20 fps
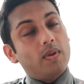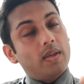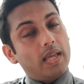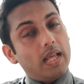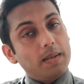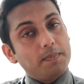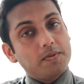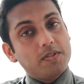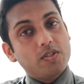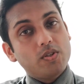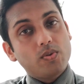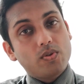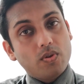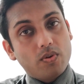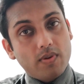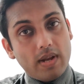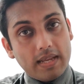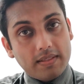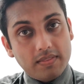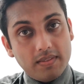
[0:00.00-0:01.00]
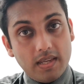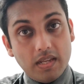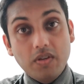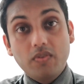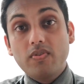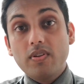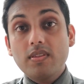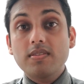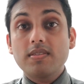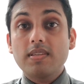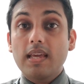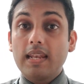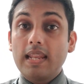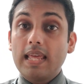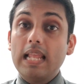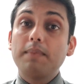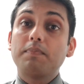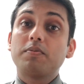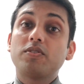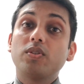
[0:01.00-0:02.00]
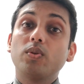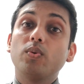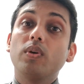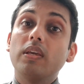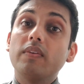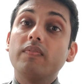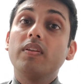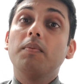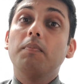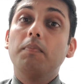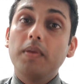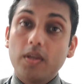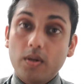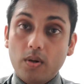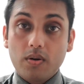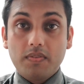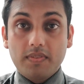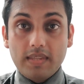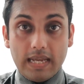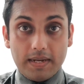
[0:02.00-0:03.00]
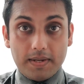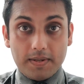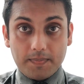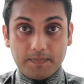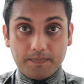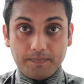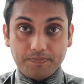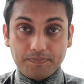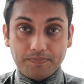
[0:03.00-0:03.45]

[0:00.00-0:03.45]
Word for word: helps you to crack the entrance and helps you even beyond that.